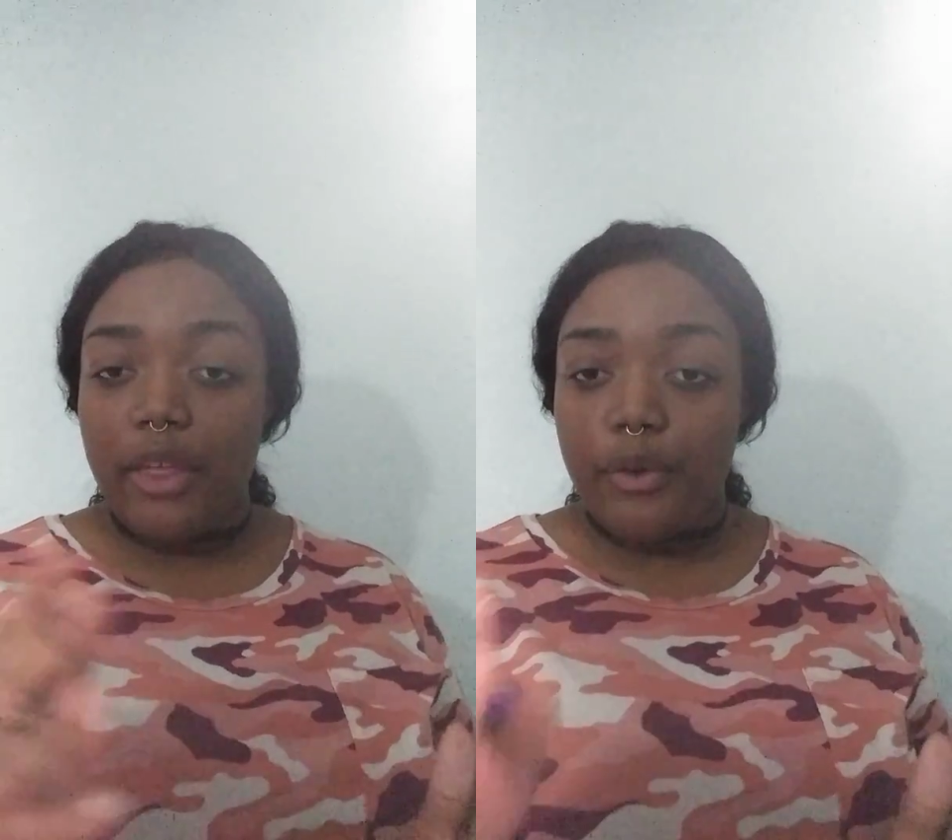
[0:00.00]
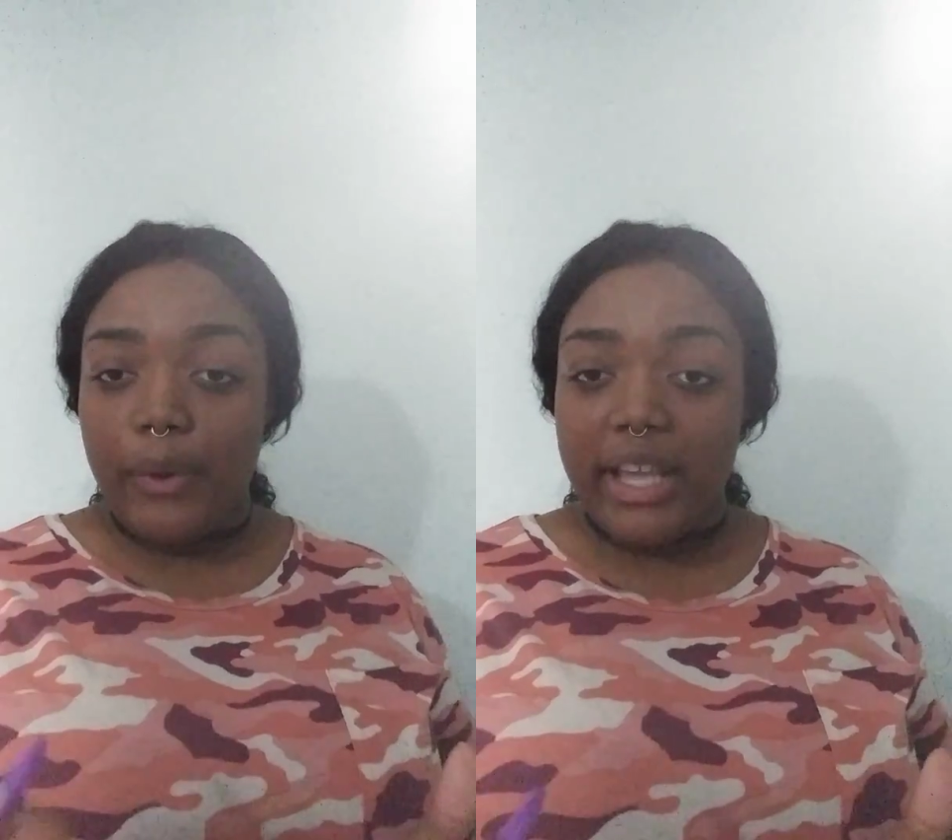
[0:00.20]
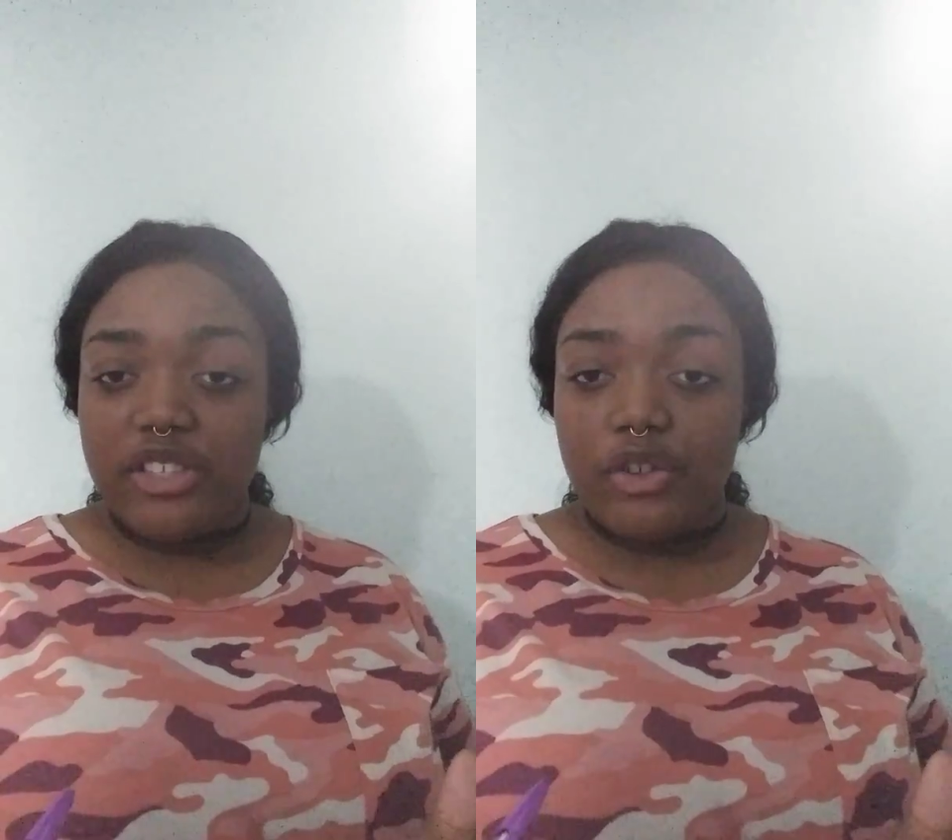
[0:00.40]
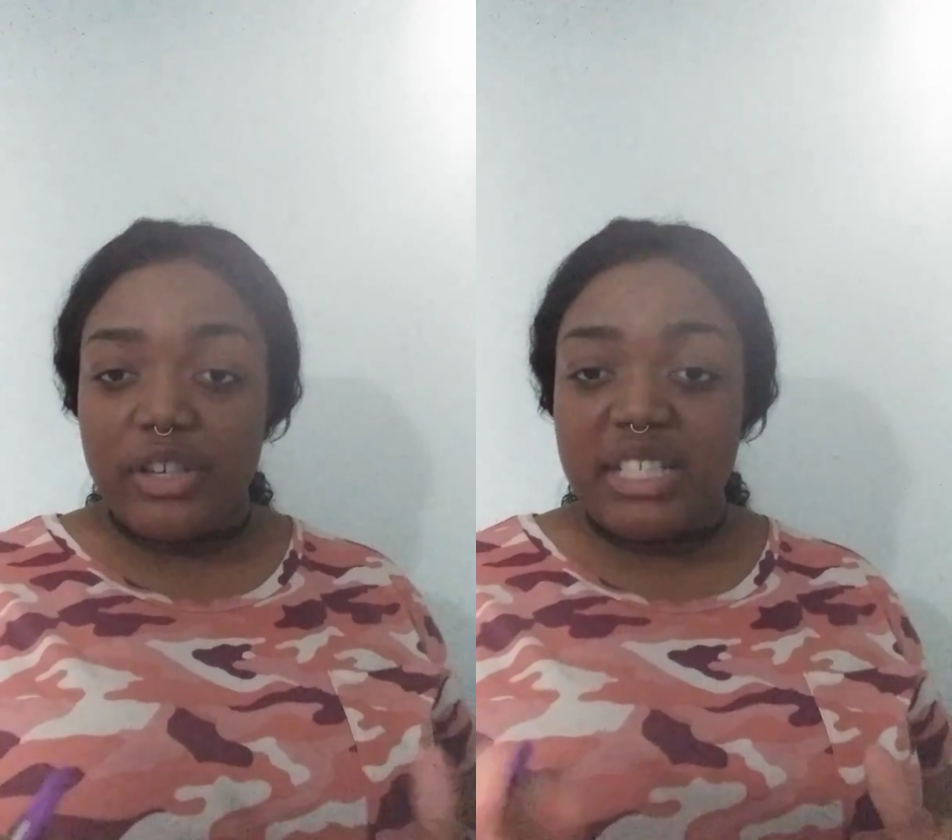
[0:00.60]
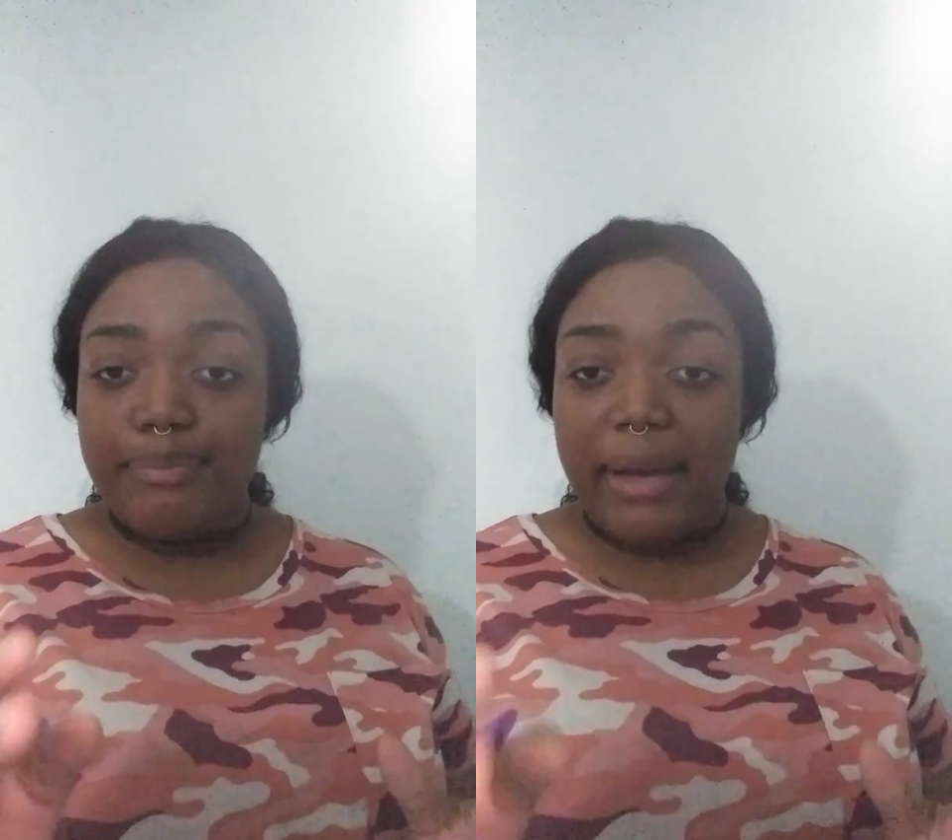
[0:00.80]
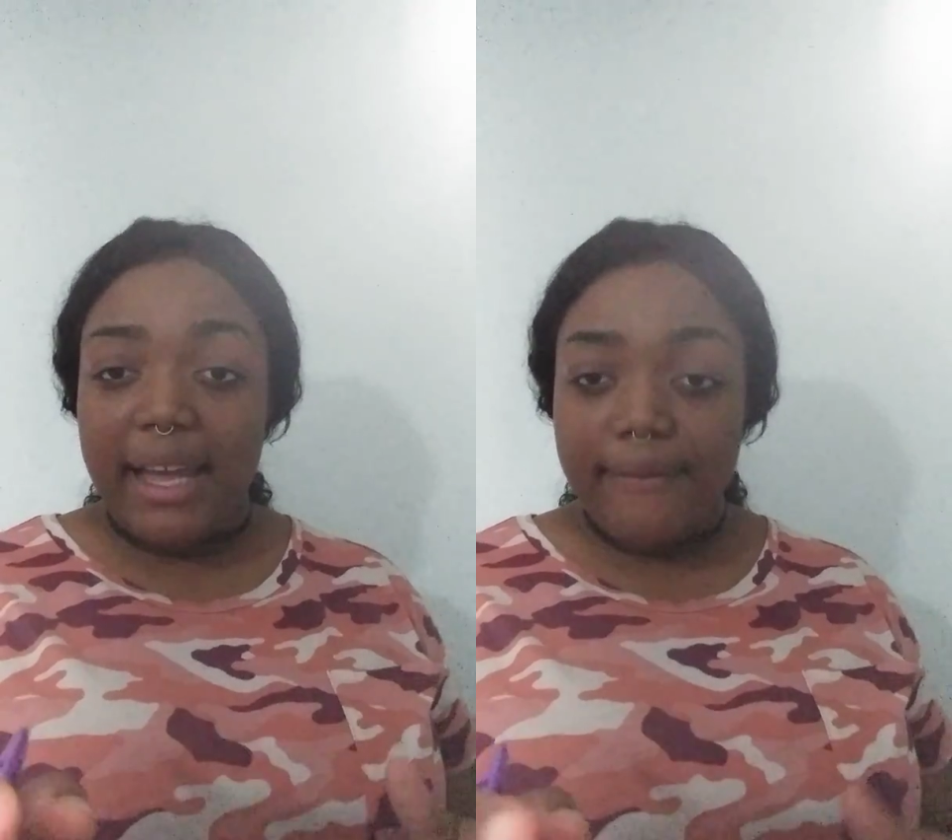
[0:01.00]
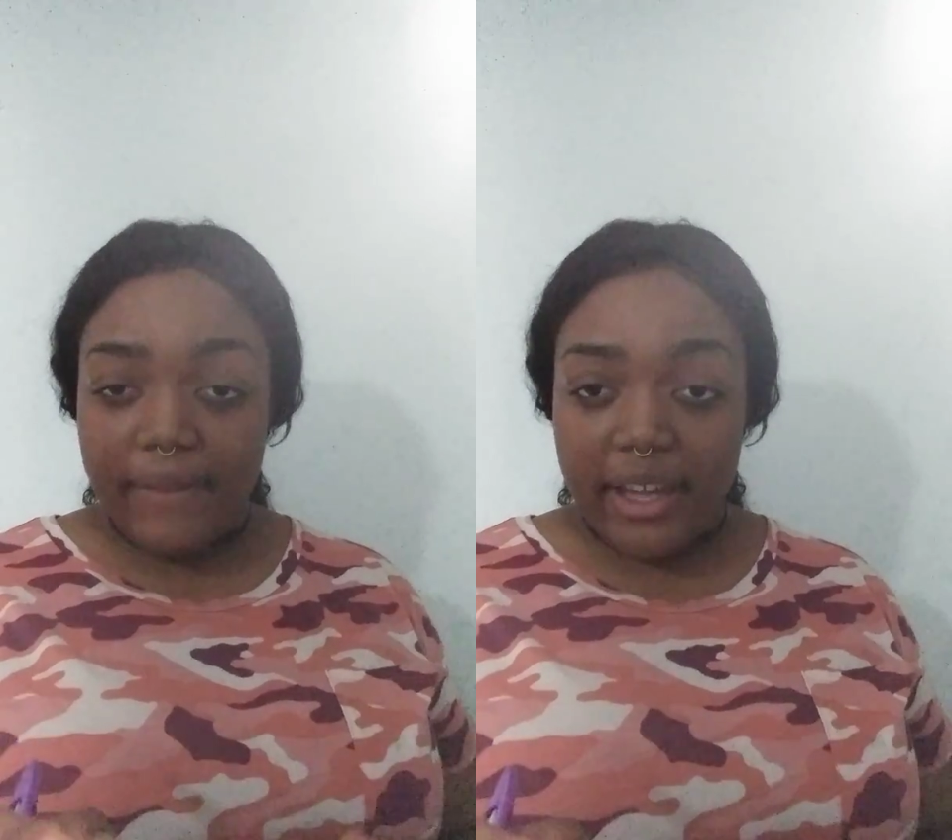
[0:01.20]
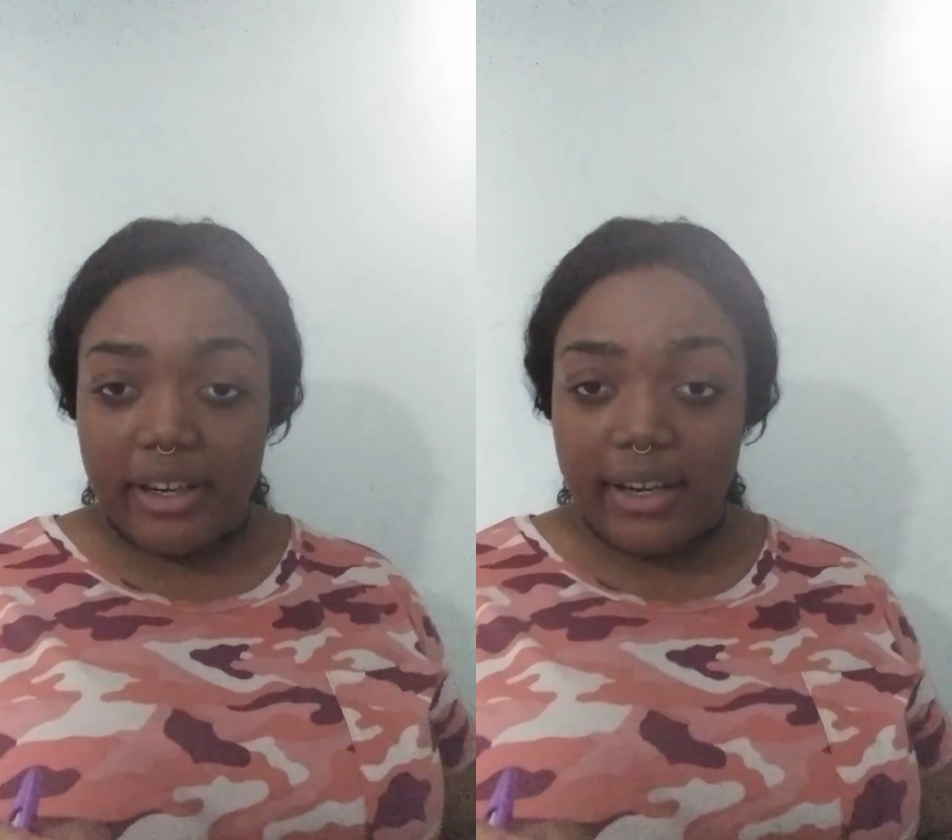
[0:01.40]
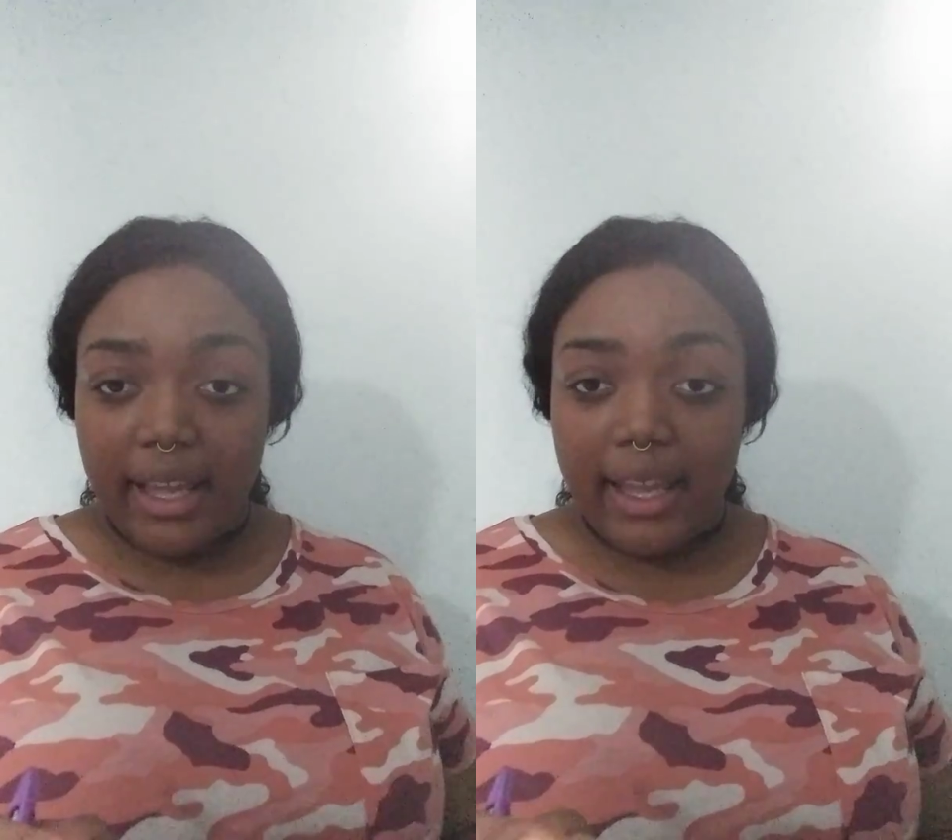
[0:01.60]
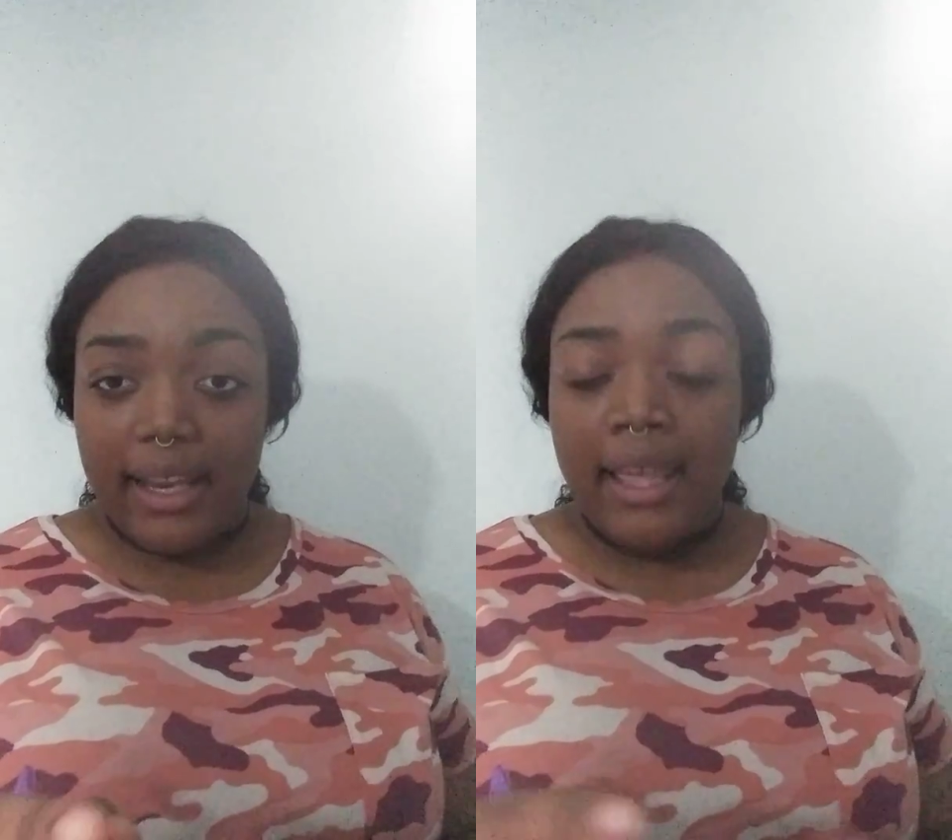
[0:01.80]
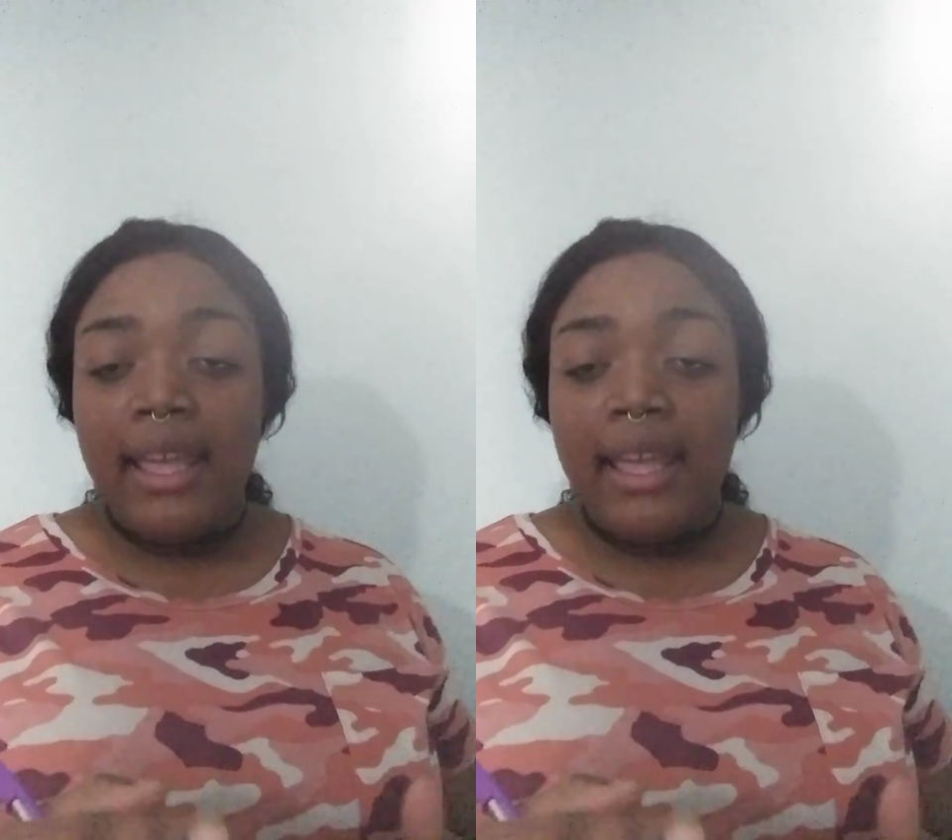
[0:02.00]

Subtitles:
otherwise known as Bonfire Night,